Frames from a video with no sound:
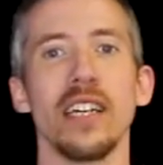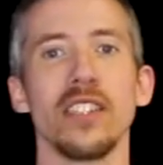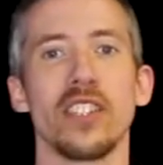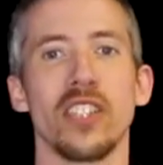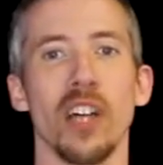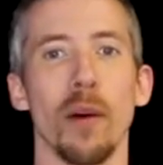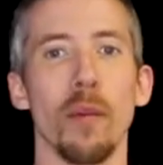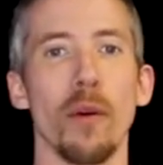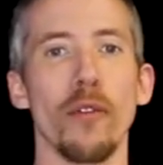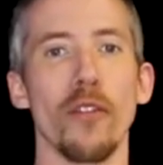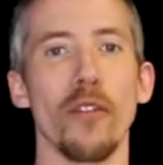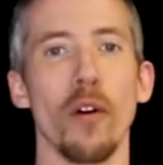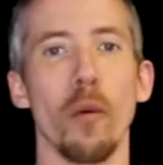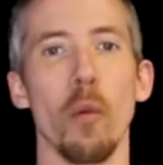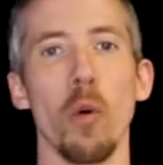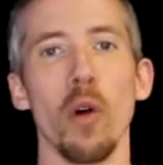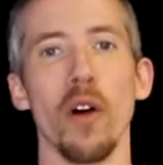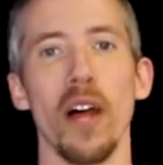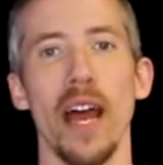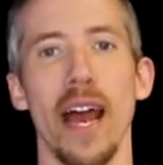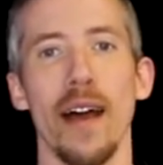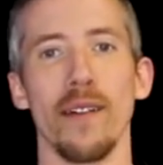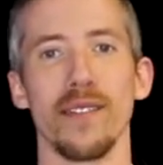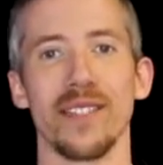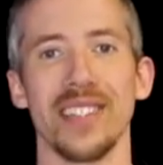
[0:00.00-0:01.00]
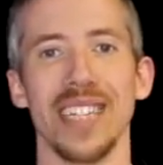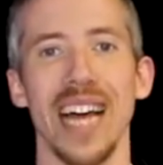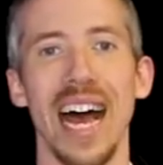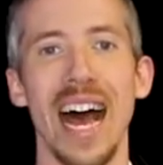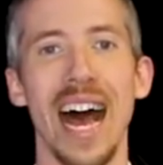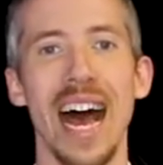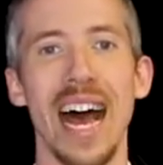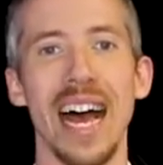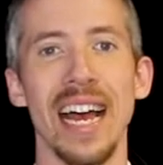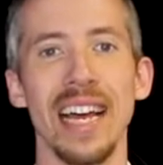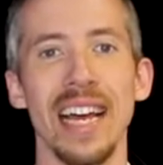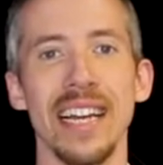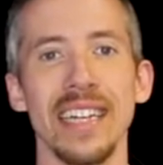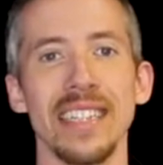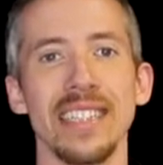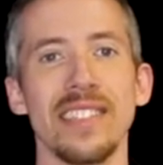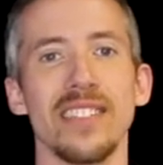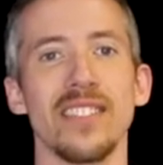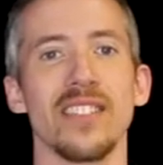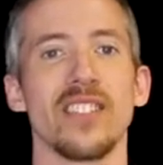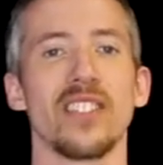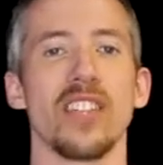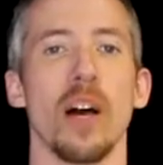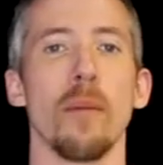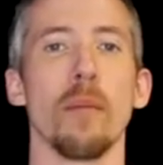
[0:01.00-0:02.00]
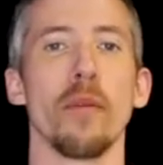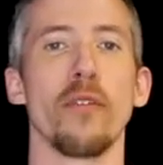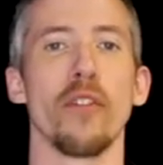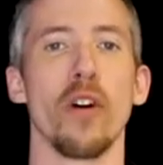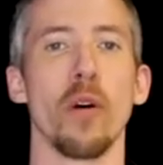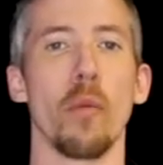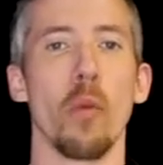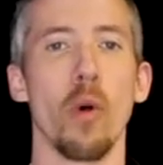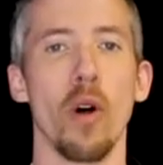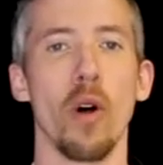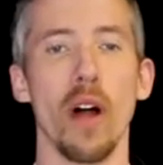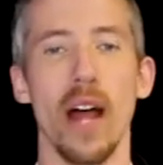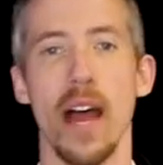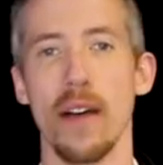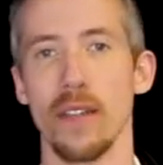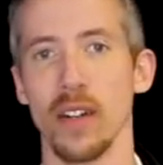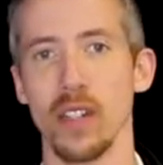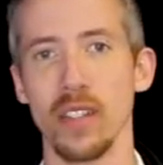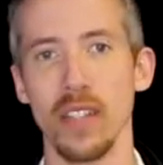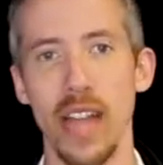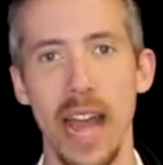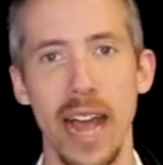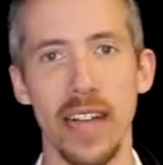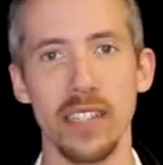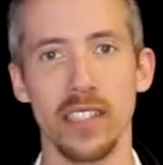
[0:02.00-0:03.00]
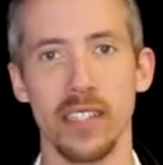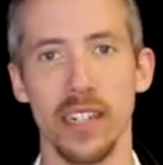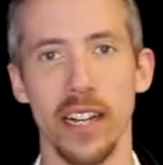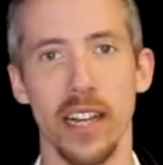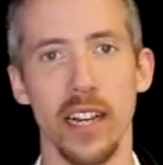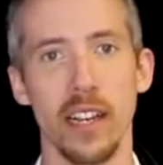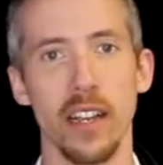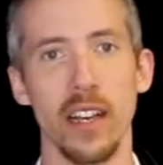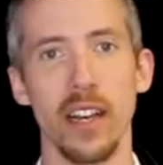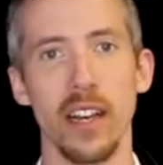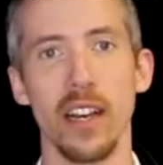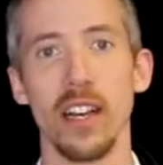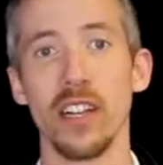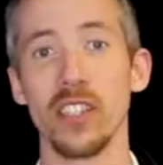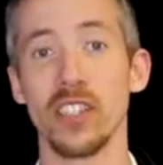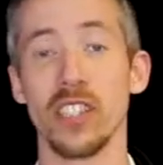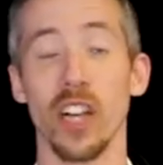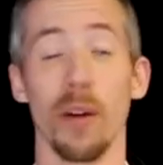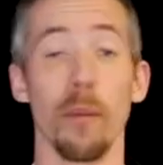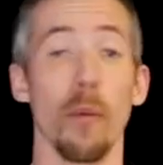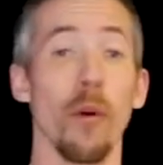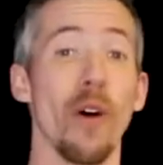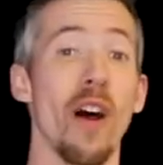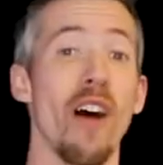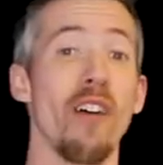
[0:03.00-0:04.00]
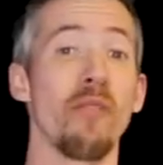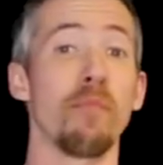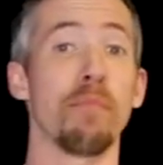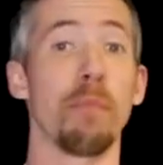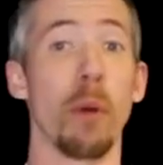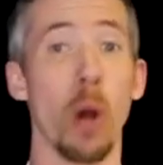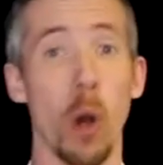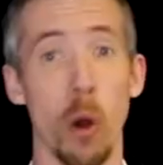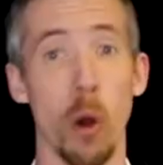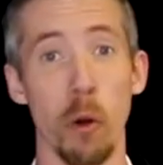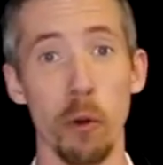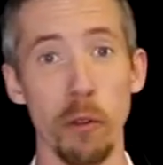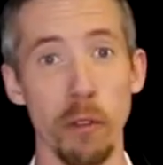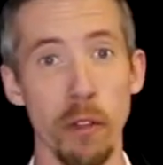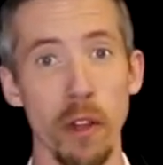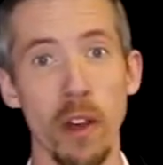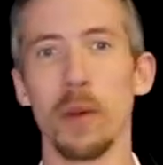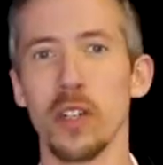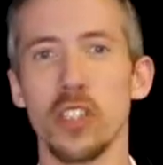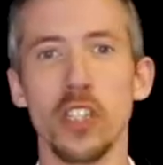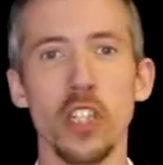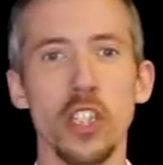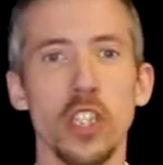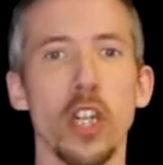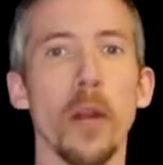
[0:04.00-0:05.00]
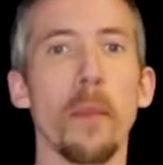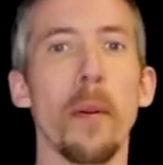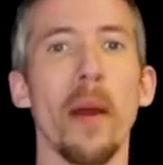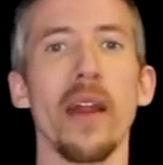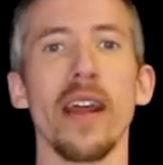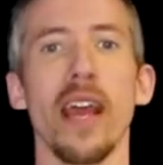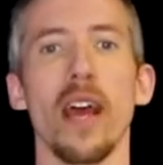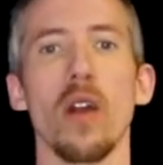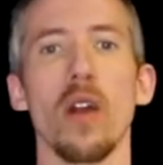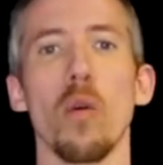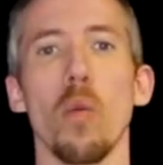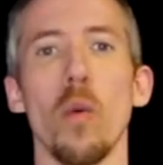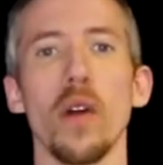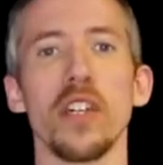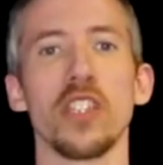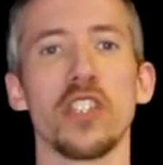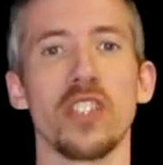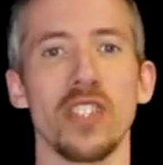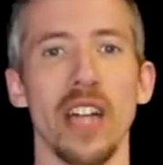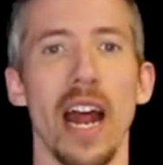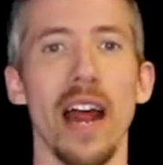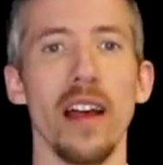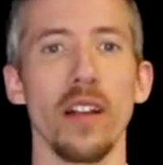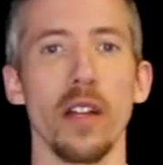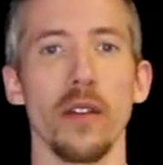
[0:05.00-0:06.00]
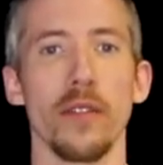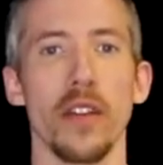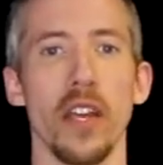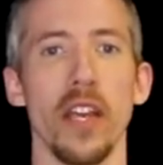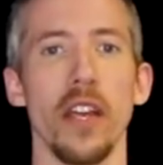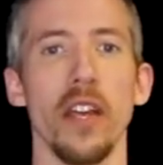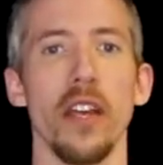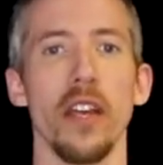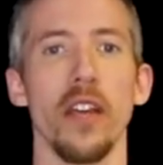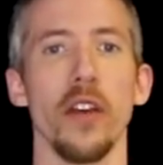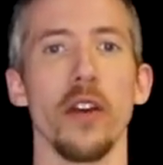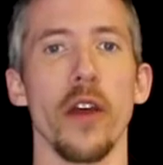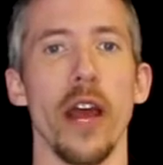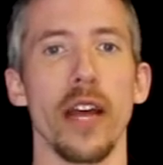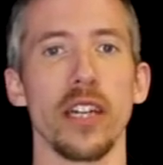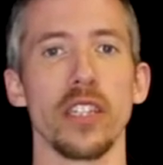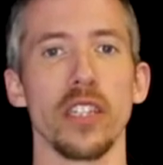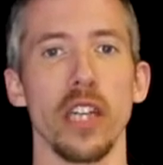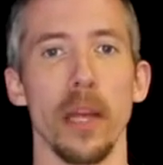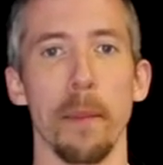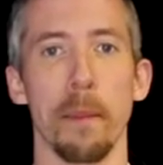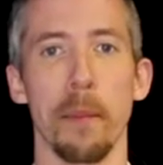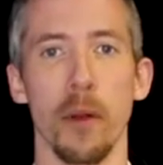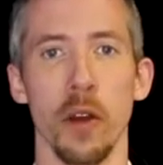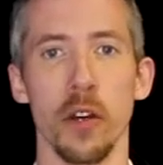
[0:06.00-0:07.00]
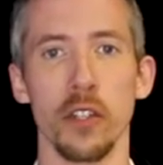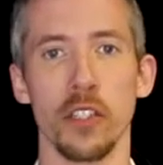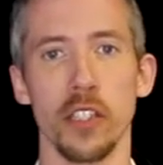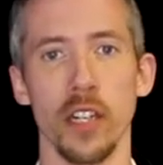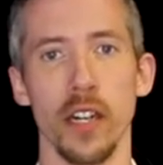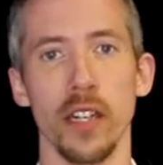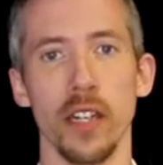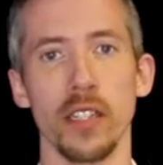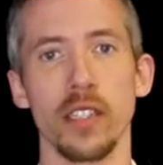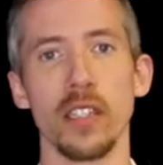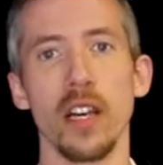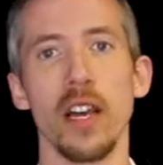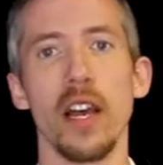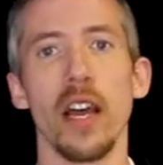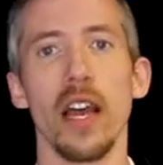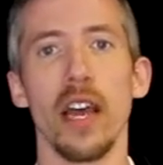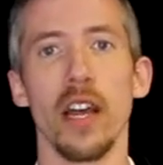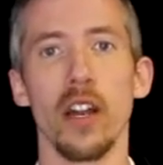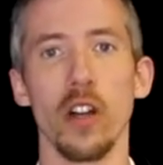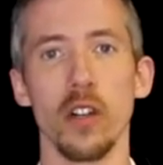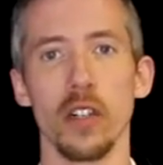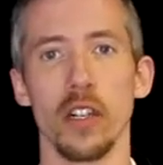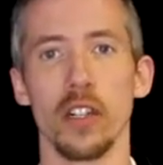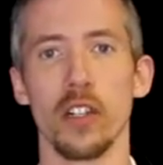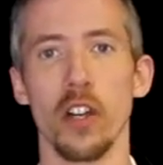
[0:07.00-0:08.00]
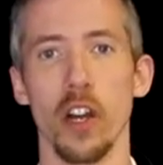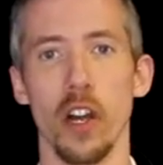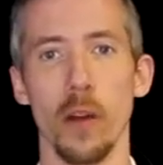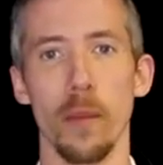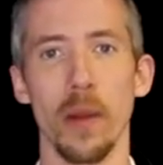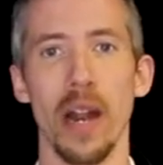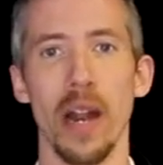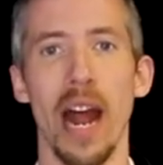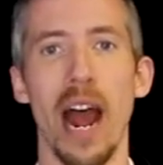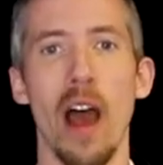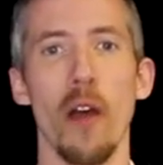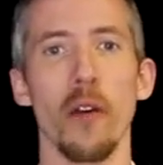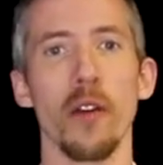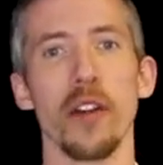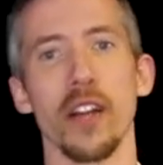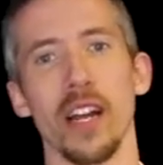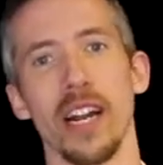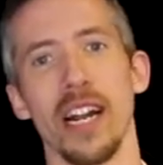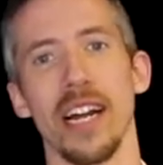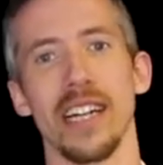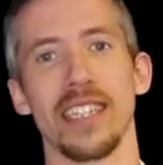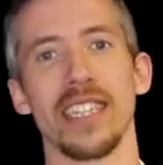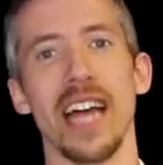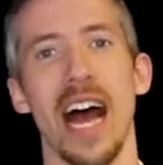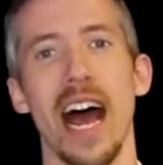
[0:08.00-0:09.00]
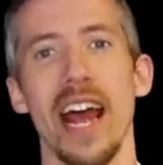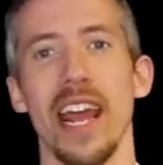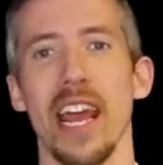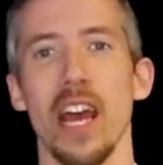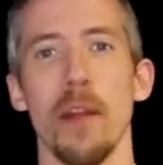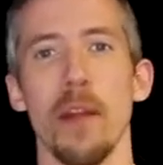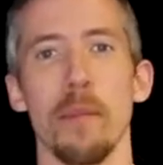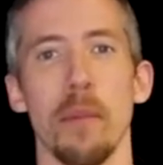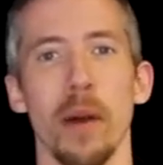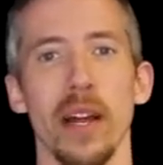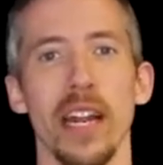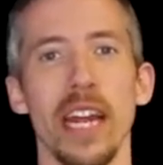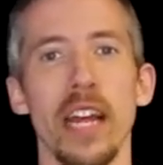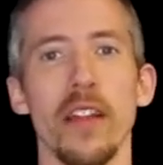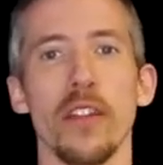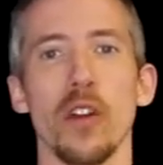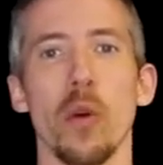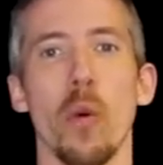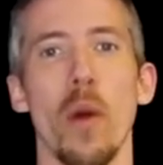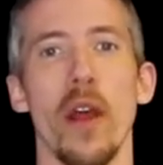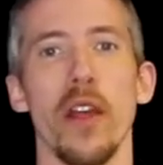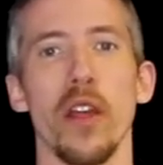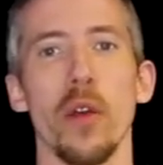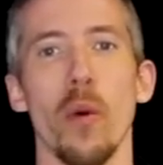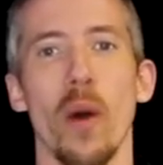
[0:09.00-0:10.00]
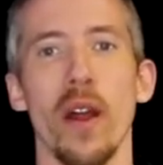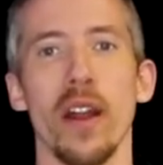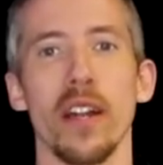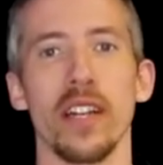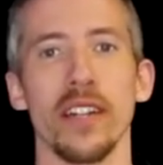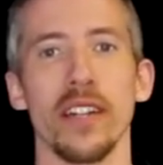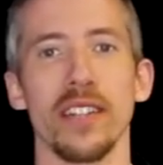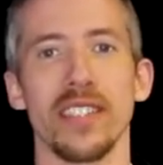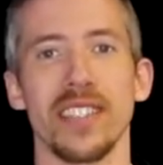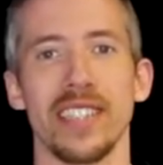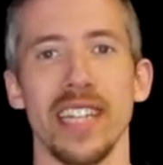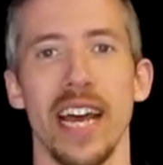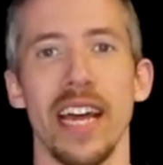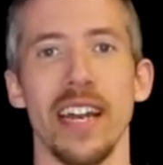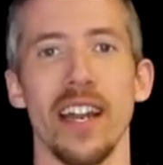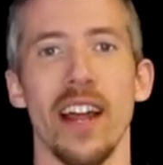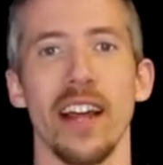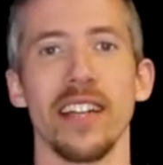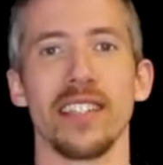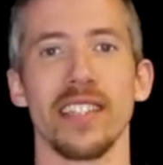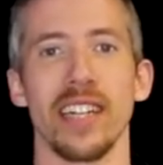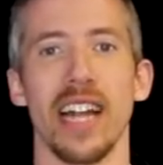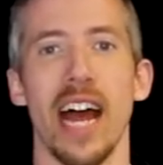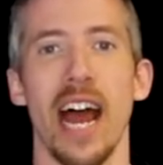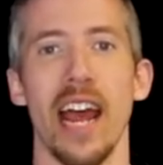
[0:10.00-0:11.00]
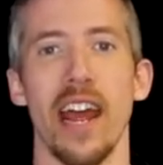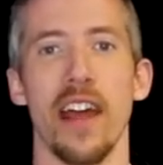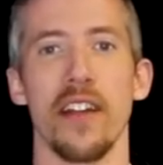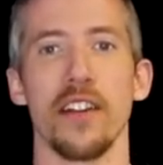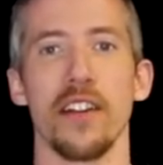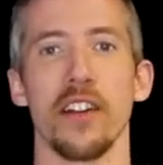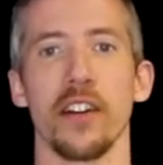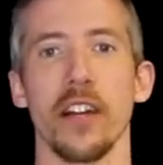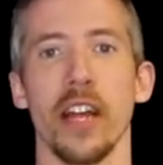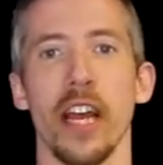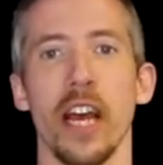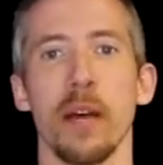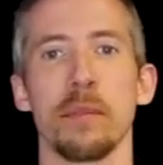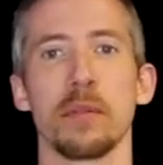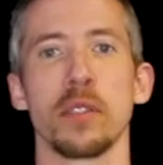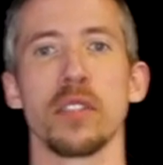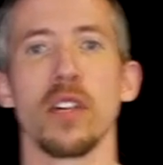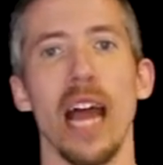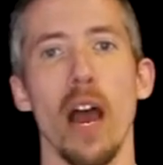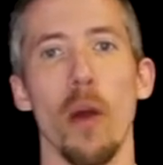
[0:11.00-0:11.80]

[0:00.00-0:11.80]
Some of them will have ties, some of them will have elastic, some will have both, but just depending on which style of gi you actually purchase, it'll determine how you're going to tie it. But either way, you want to just set nice and high on your hips.